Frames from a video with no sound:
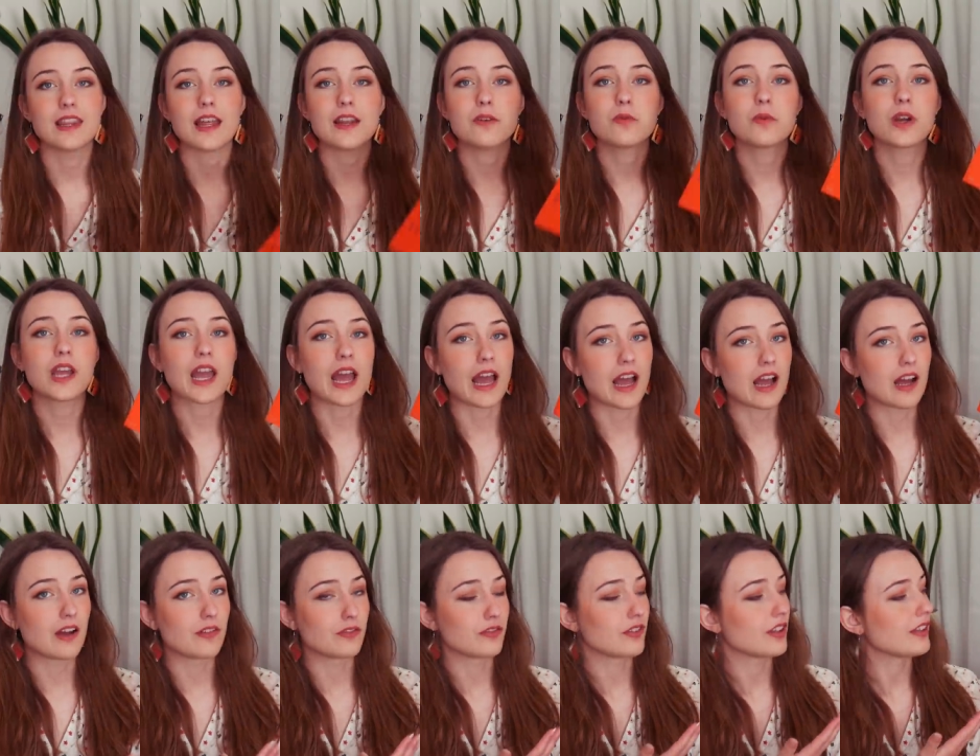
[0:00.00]
Then we
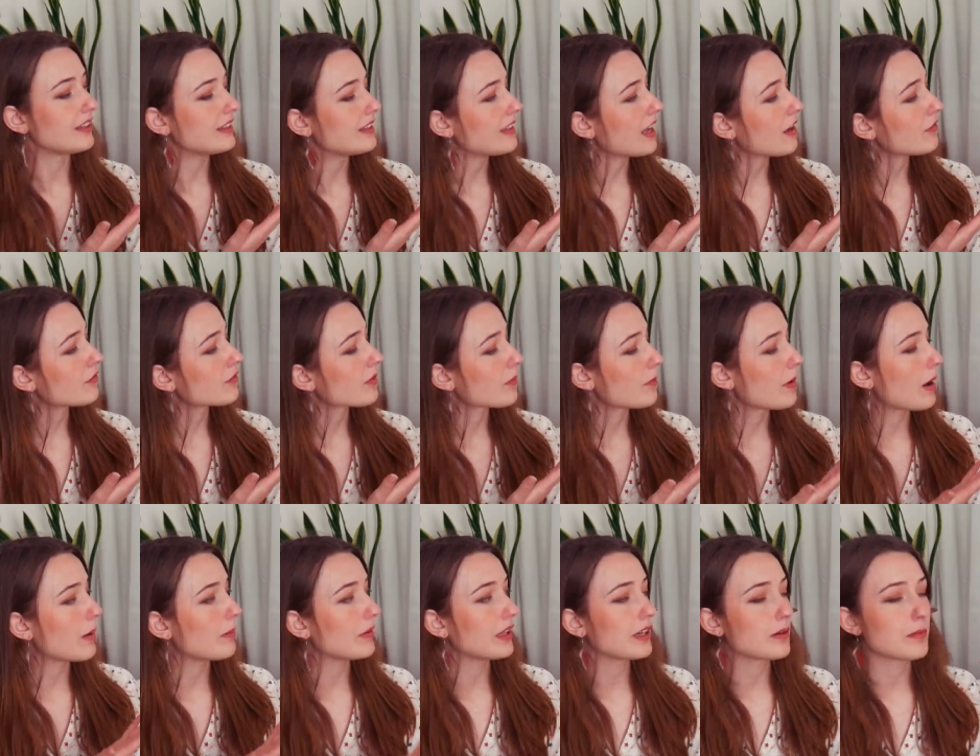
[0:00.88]
have Deaf
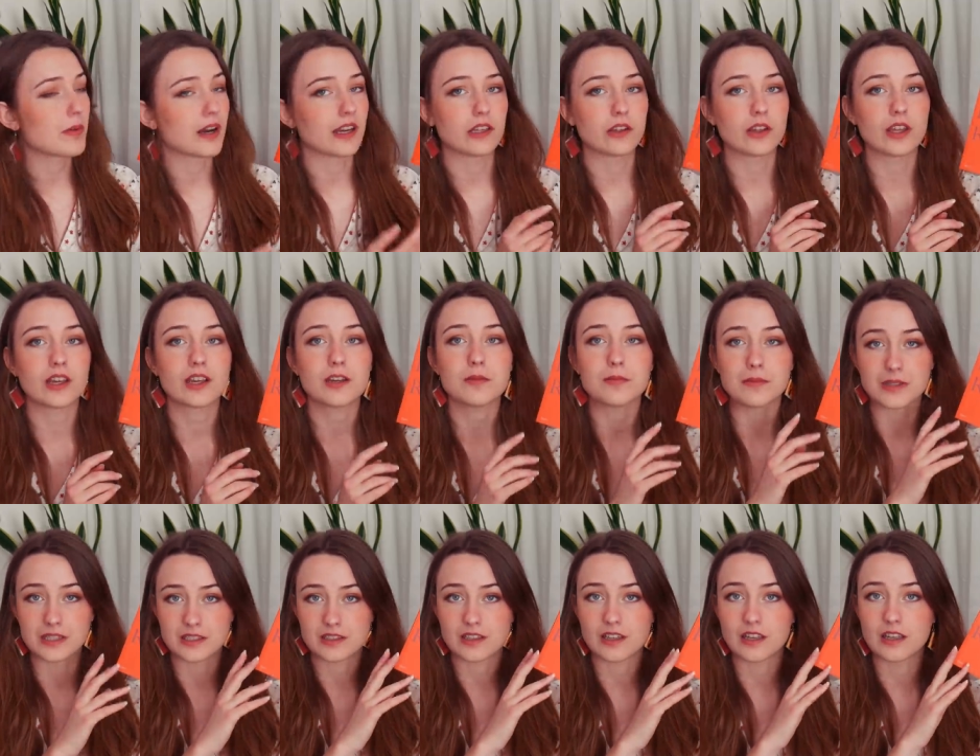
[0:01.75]
Republic by Ilya
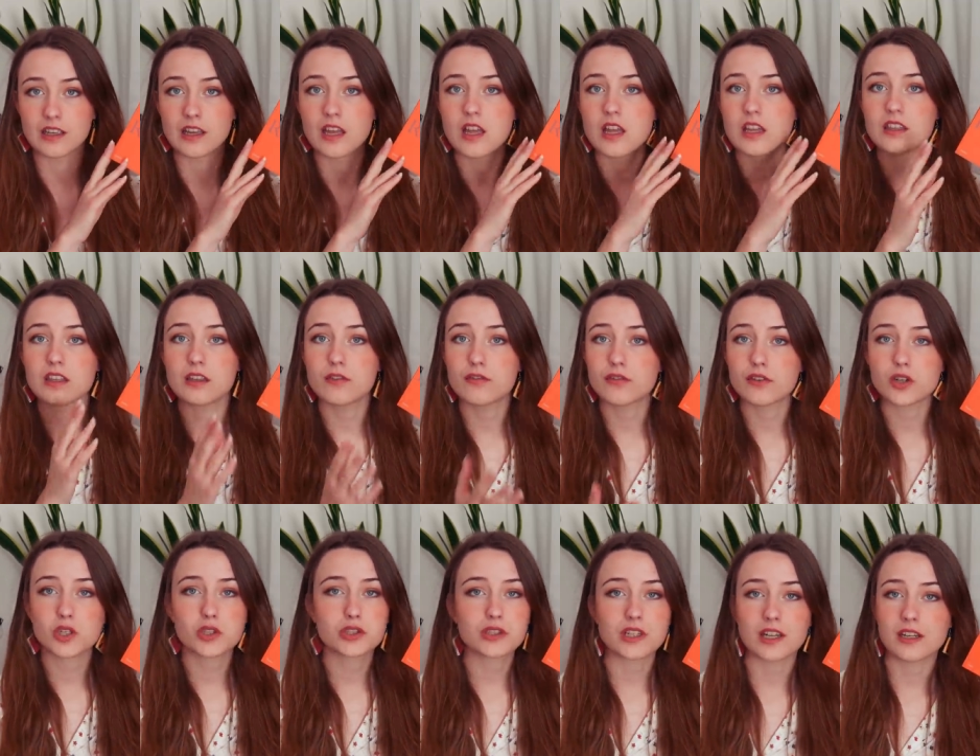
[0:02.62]
Kaminsky, the
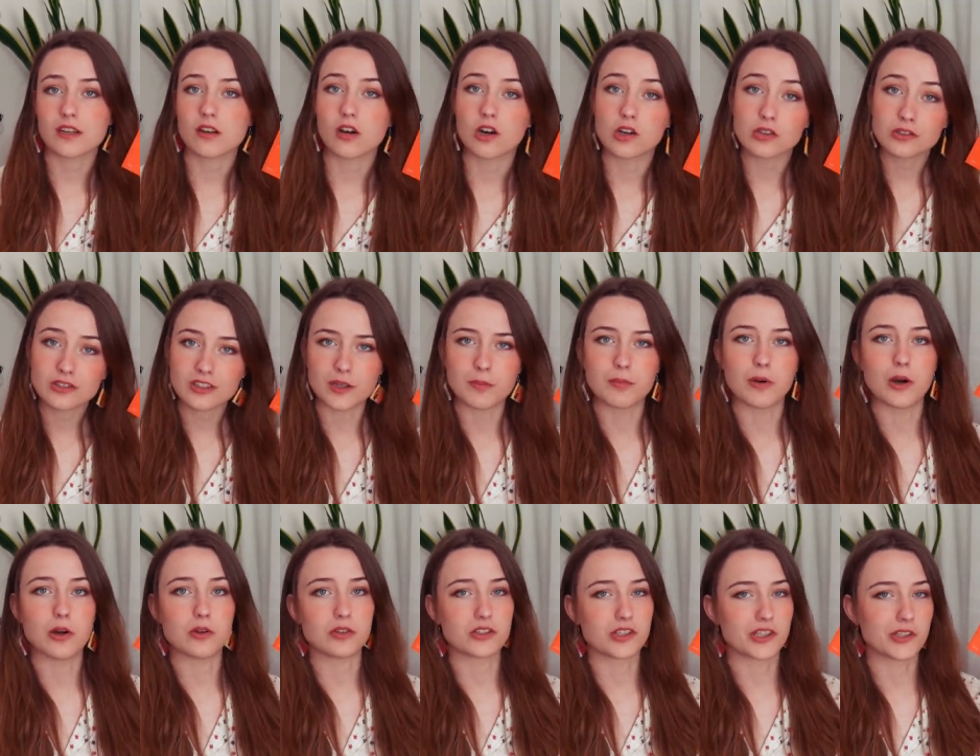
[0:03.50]
first and only
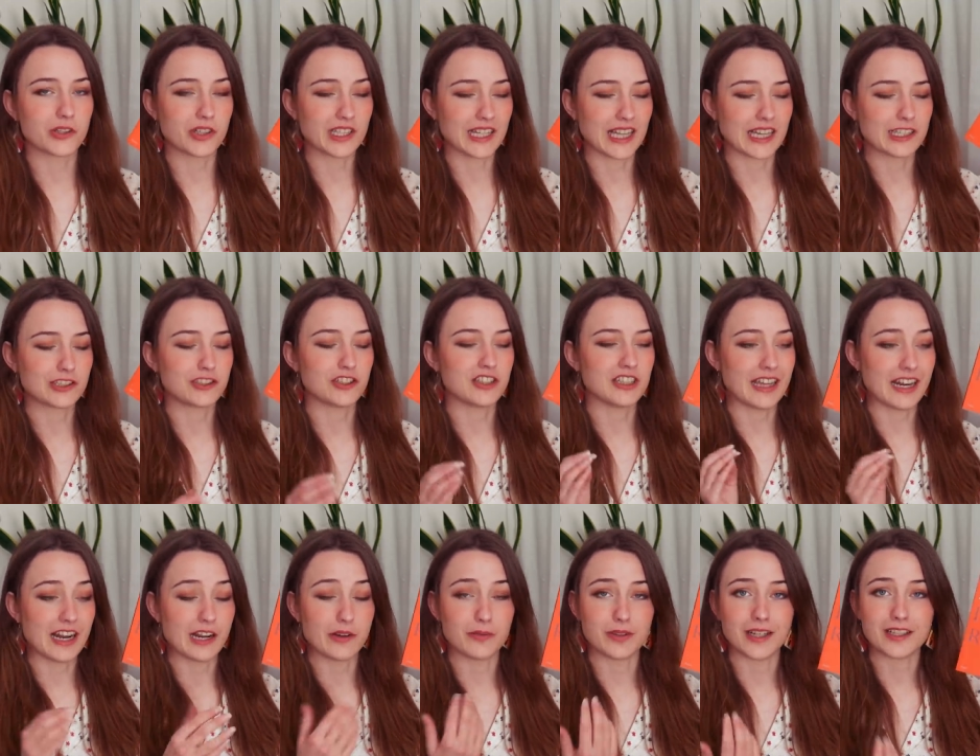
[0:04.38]
poetry collection
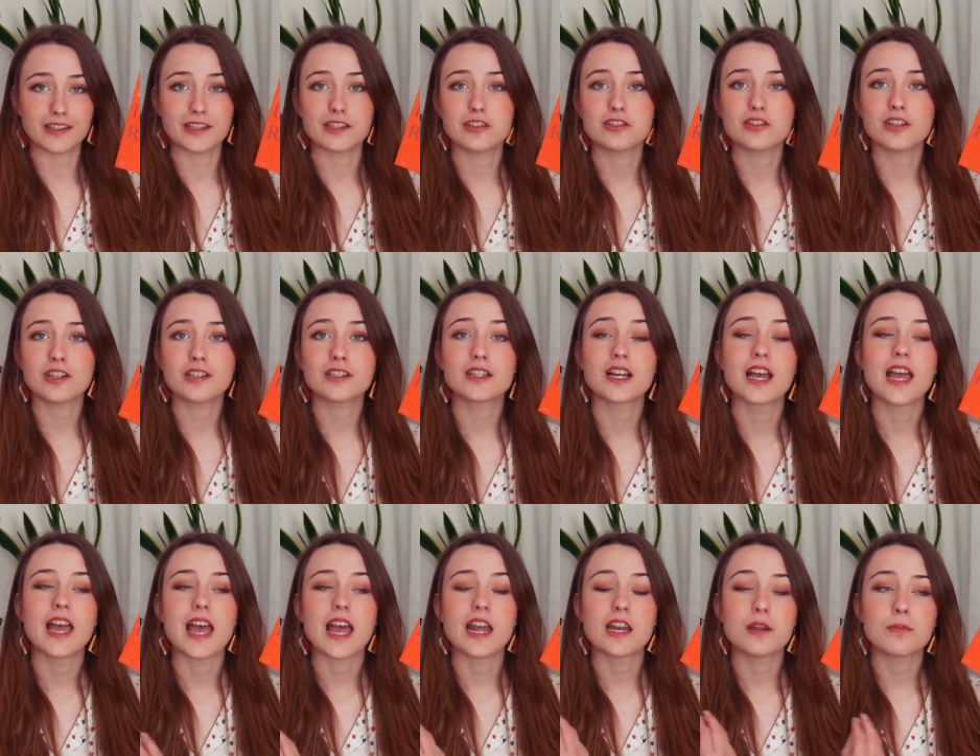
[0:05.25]
that I read this year,
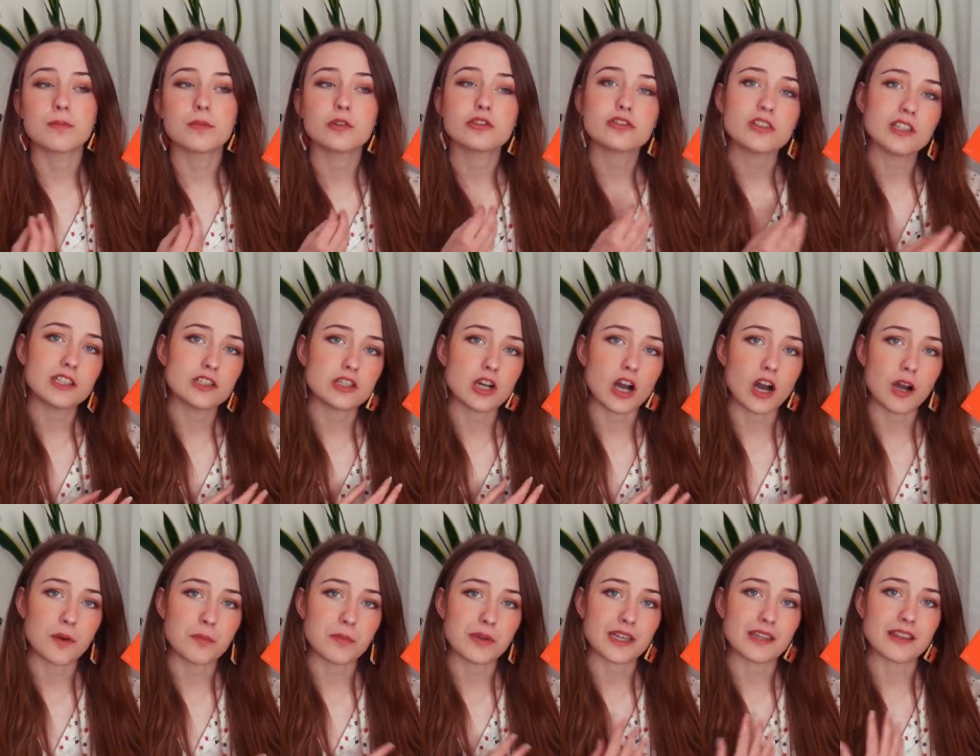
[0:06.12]
and it mostly
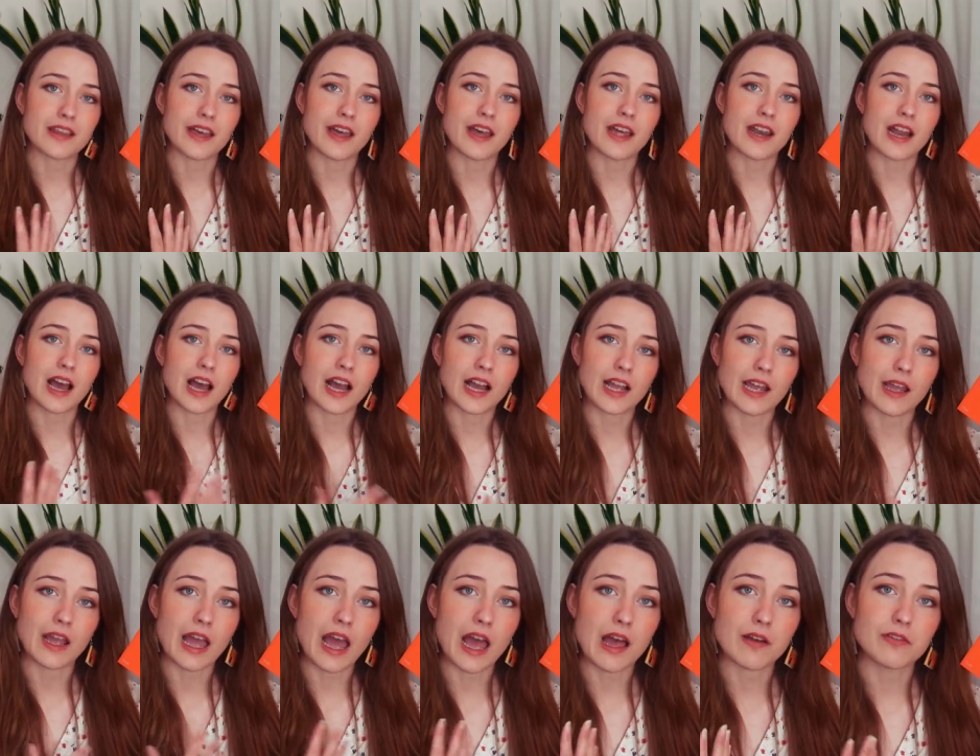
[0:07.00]
taught me that I
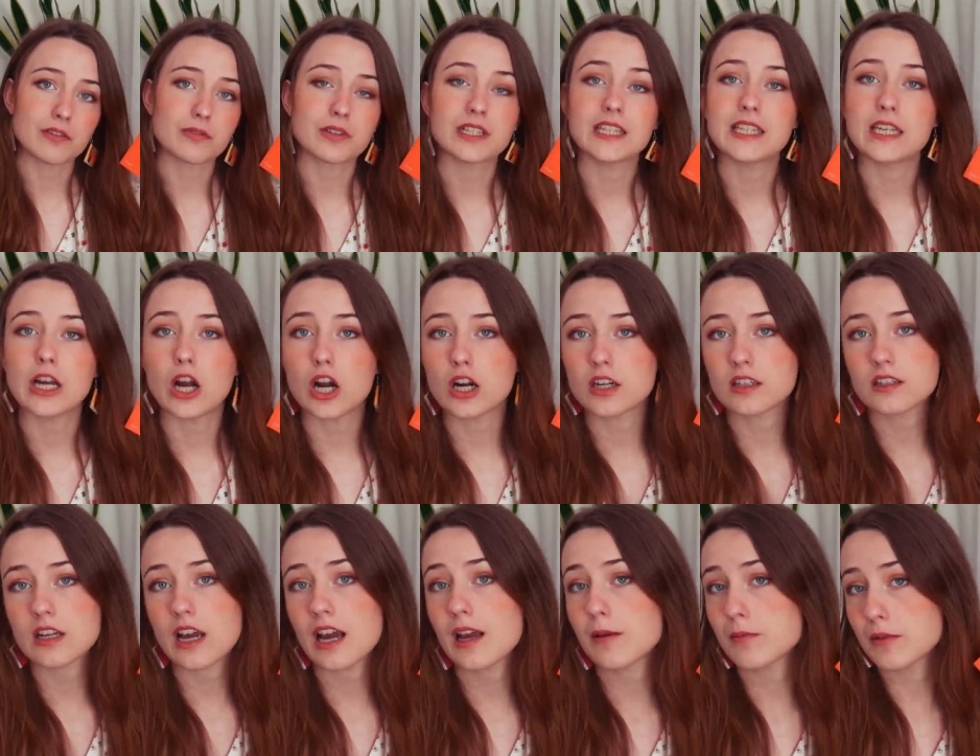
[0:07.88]
have a really hard
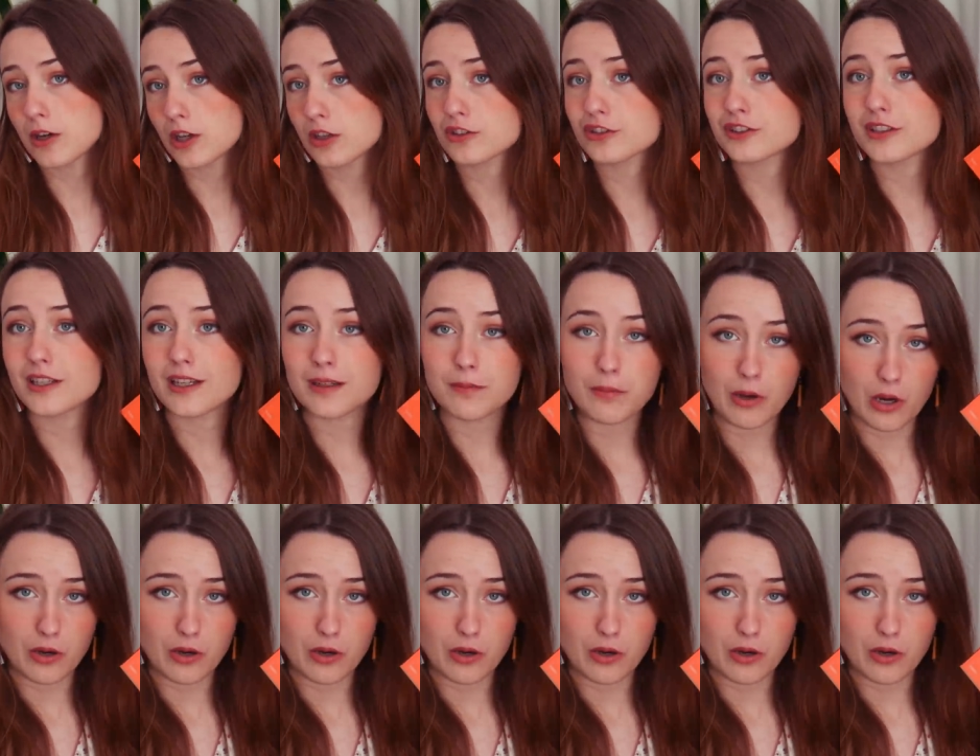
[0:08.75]
time understanding